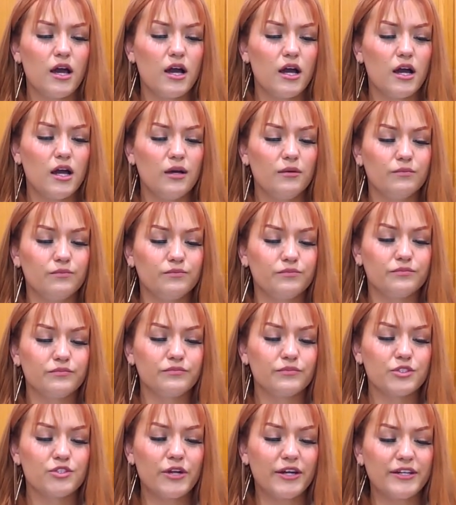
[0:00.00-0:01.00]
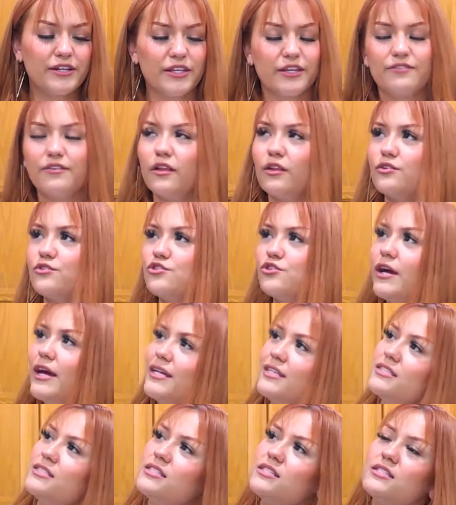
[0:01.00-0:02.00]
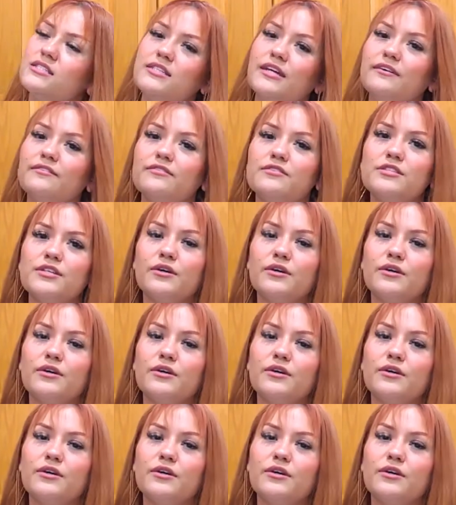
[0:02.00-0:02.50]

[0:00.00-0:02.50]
um, trying to like follow trends and stuff.